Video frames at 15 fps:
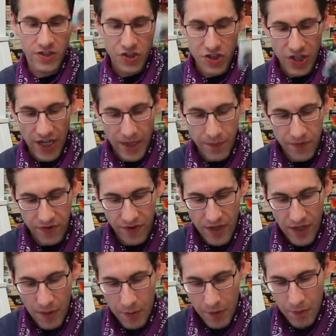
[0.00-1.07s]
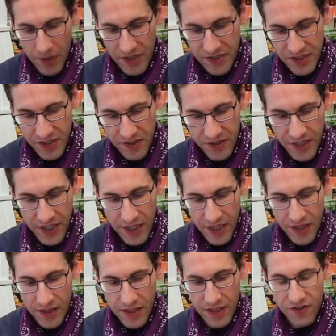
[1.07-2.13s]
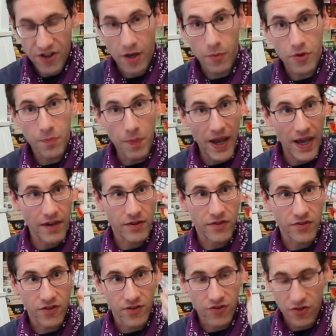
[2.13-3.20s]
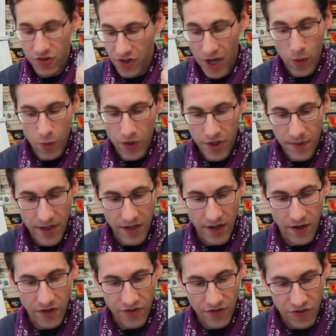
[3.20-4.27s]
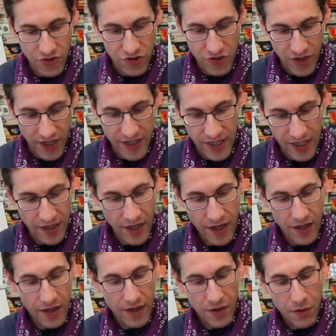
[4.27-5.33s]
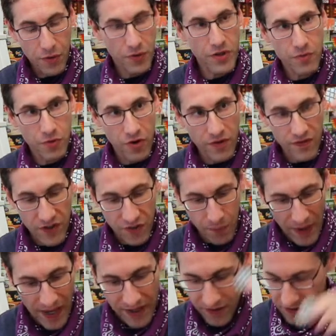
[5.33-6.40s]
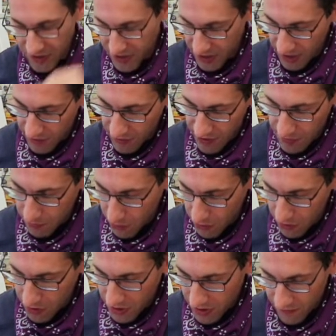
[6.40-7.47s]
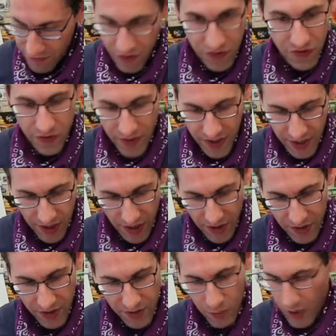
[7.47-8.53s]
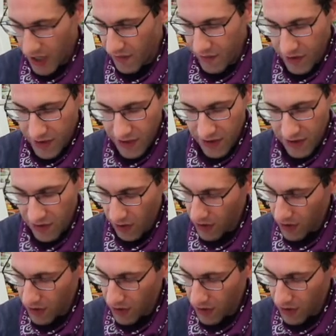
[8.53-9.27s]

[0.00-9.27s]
shapes. But basically, these come with patterns. And so you're not worried about colors. You're just trying to get 3 or more of these patterns together on the board. And if you do, any color, wherever it is,